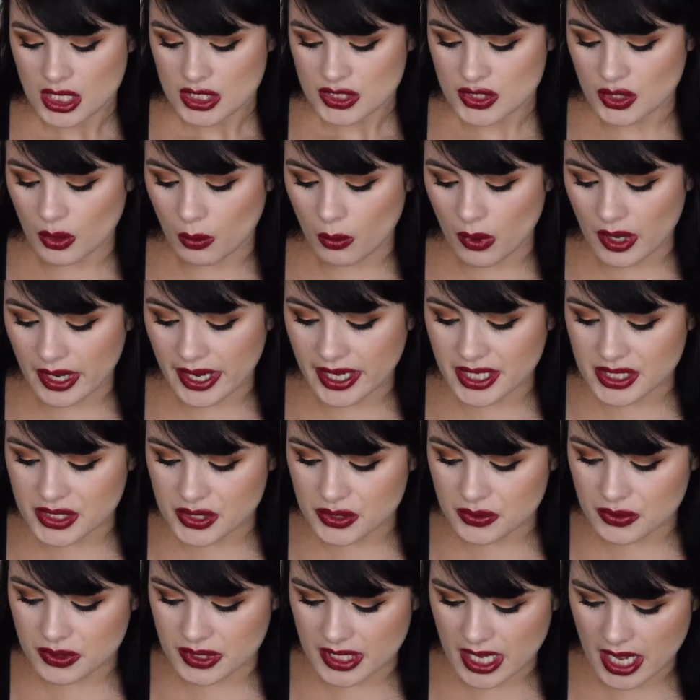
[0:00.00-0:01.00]
So what I
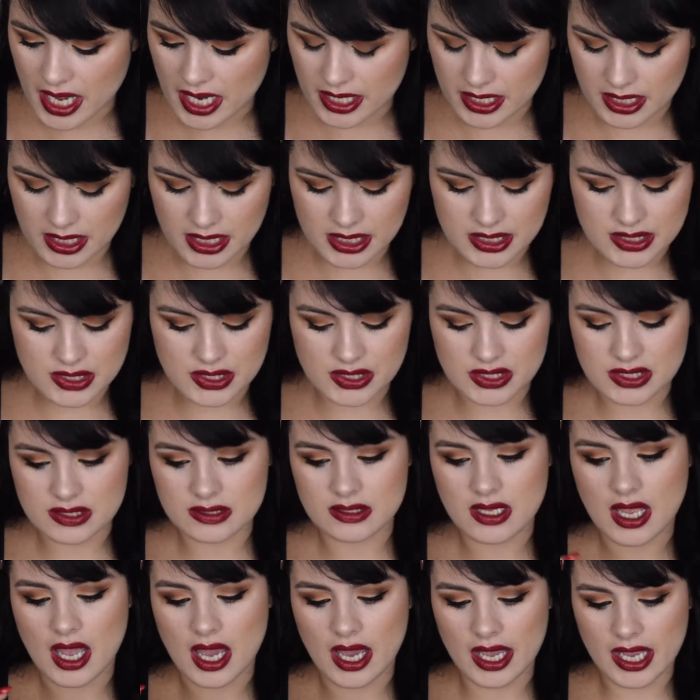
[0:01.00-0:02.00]
do then
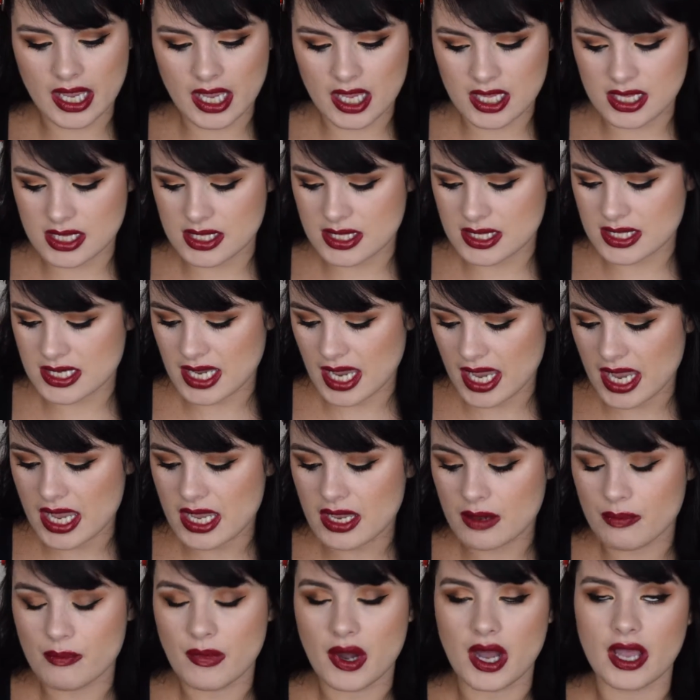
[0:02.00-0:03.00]
is I
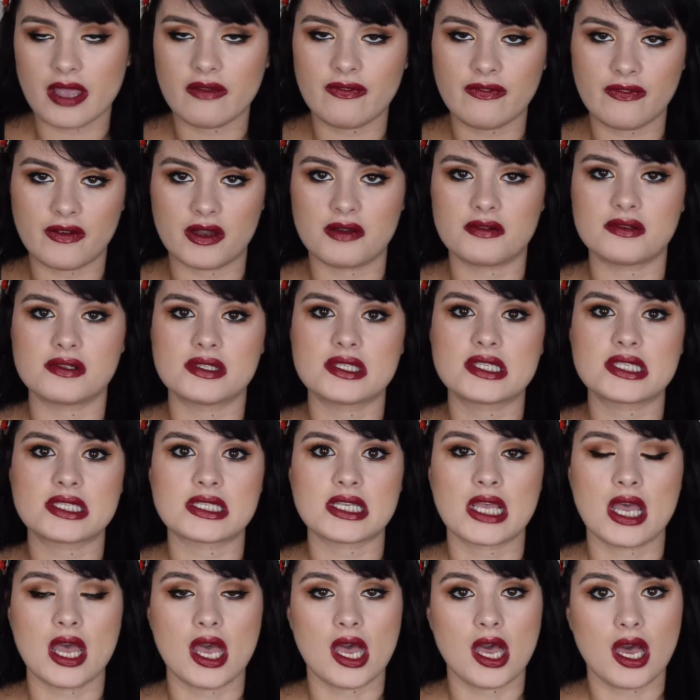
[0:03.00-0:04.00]
take my
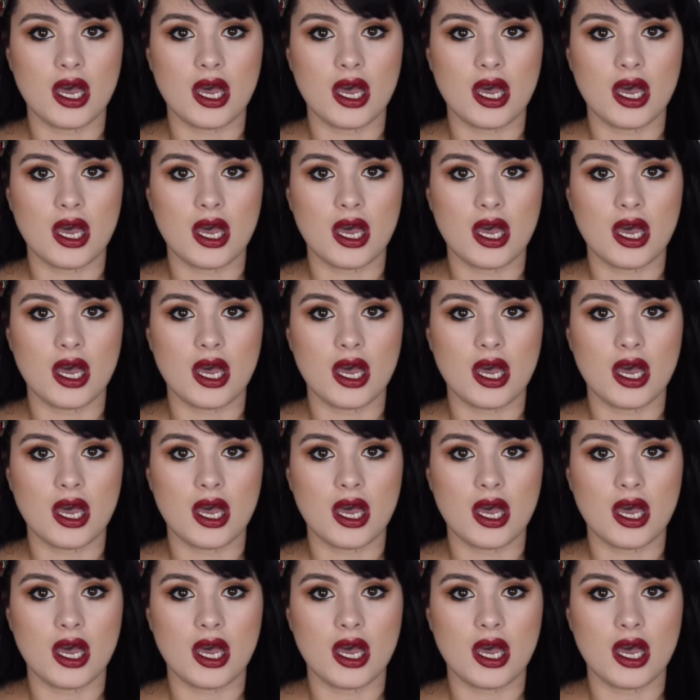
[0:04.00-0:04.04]
favorites